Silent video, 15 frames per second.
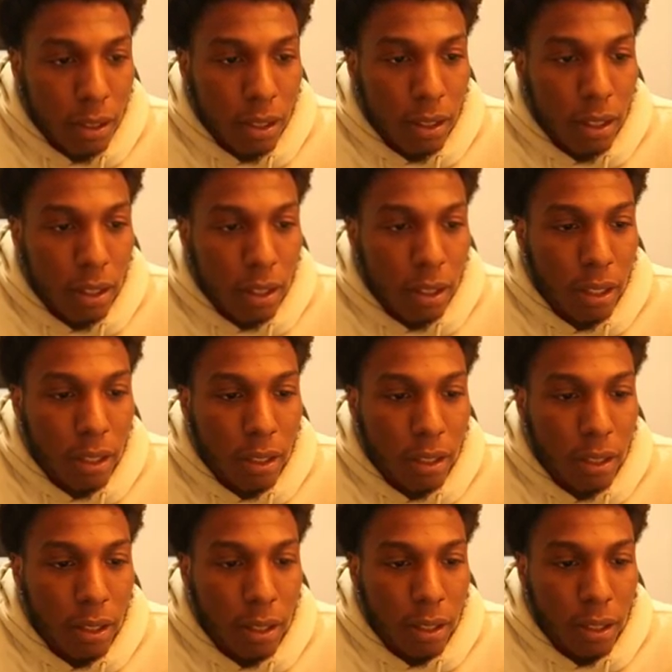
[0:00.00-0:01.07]
Look, look at
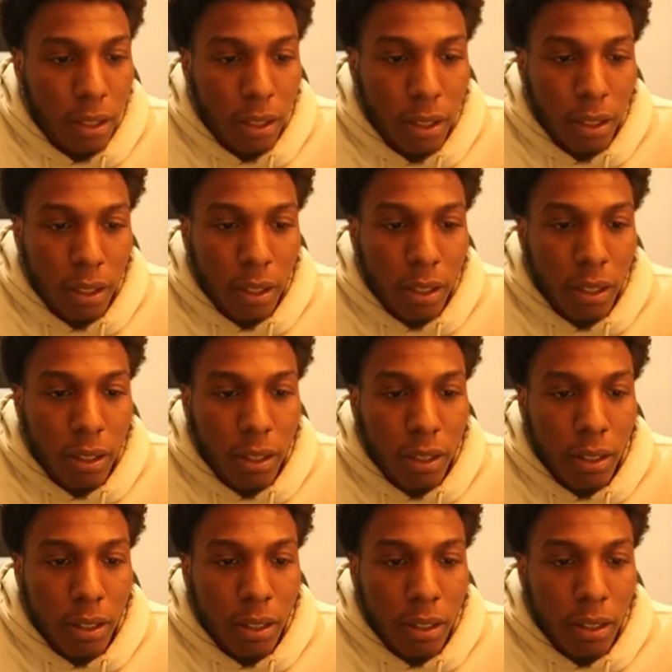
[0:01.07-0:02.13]
this.
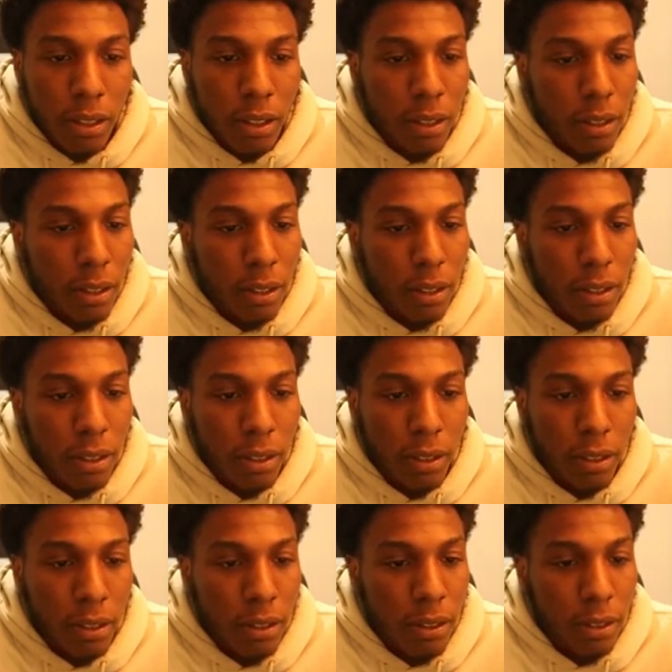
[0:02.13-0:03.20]
How not
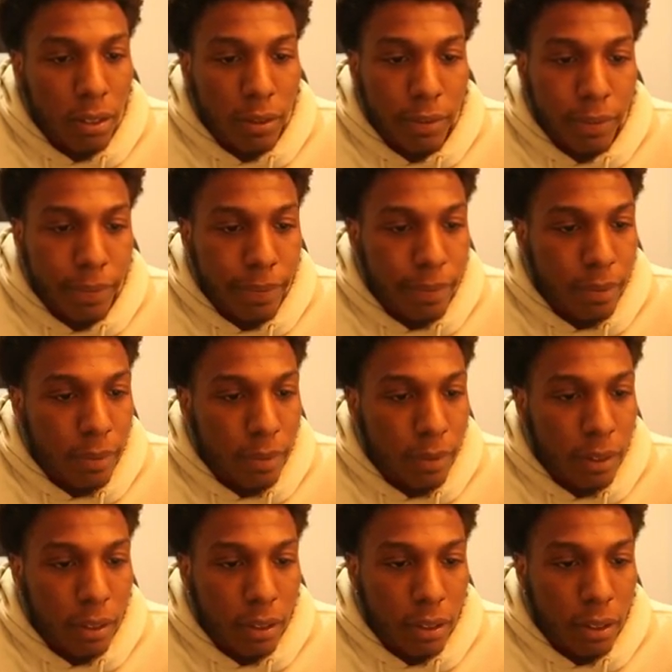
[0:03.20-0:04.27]
shooting foul?
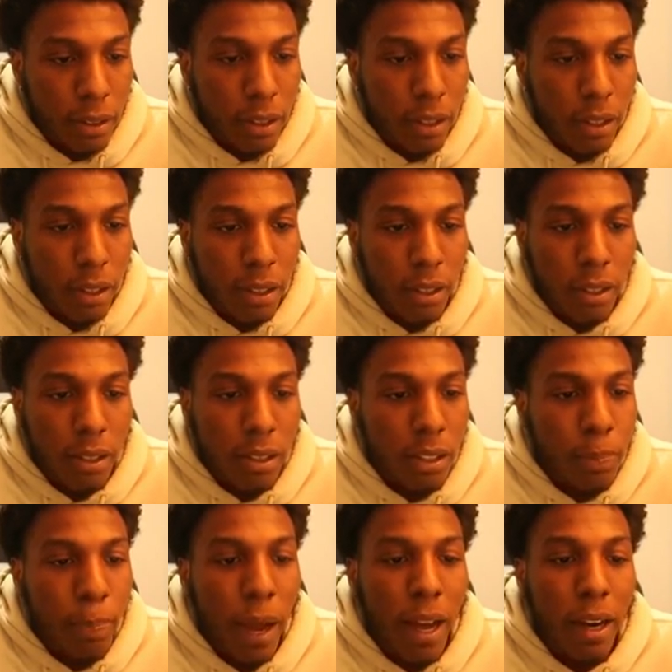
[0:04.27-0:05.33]
Look,
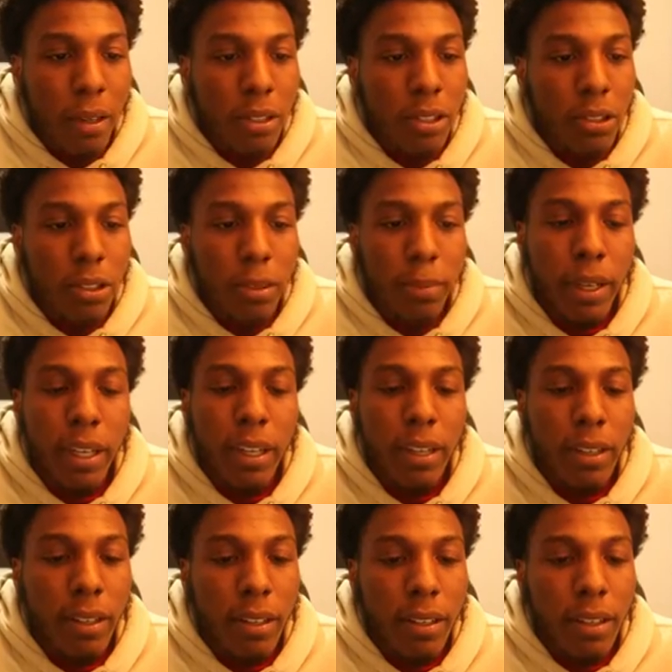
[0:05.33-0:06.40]
spot up shooter,
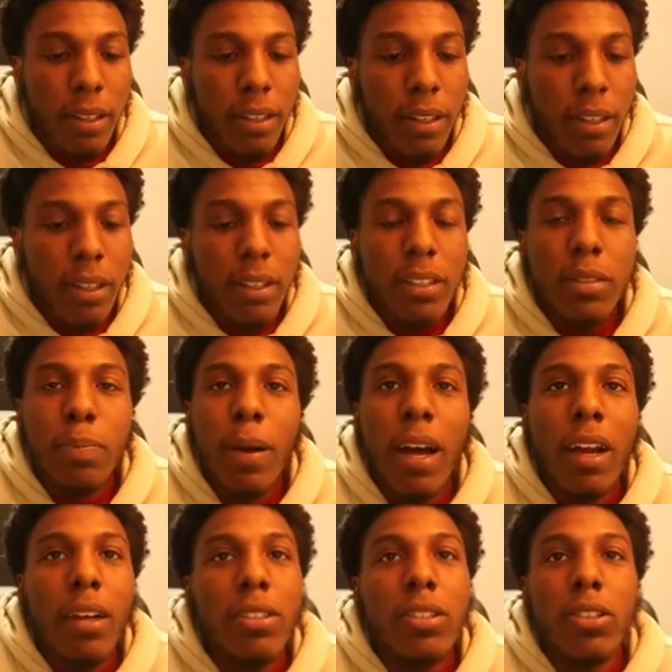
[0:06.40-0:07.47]
man.
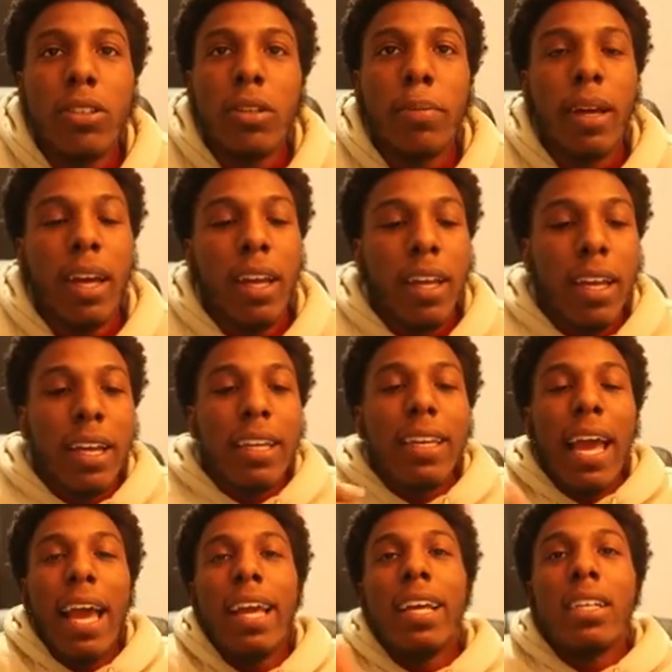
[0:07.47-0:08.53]
Spot up shooter, man.
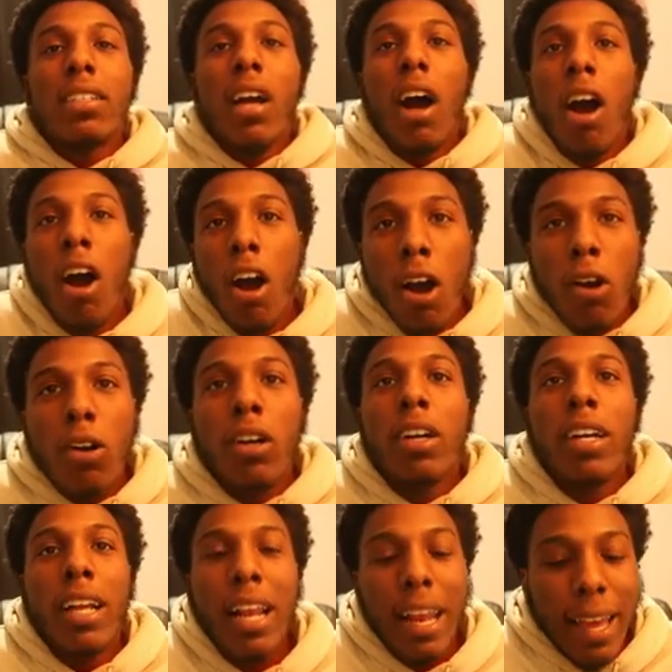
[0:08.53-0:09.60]
That is
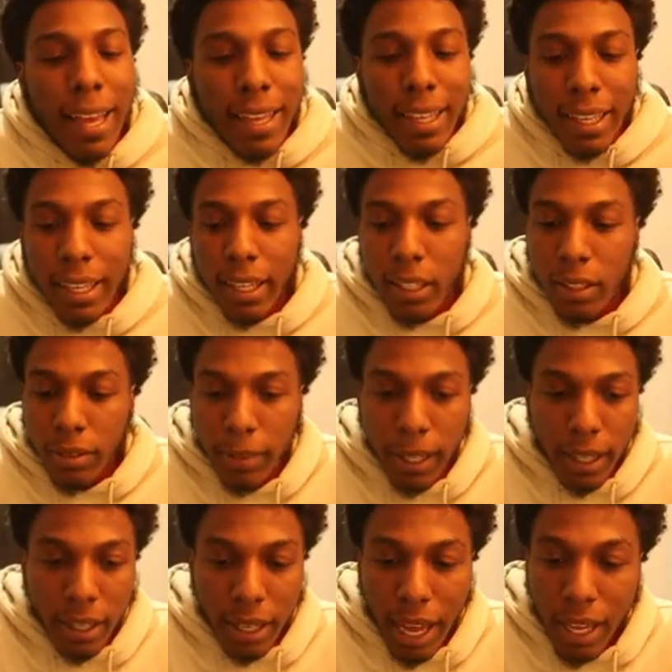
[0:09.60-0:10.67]
all Klay is,
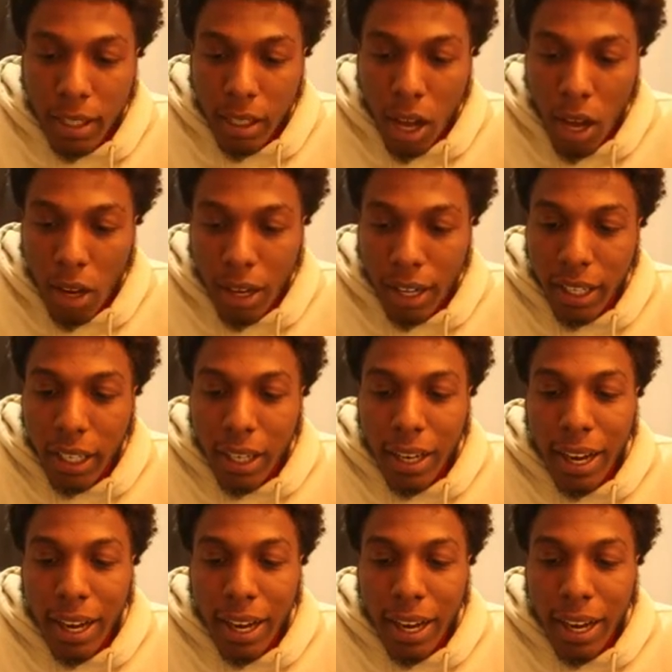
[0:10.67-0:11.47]
man. That is all Klay.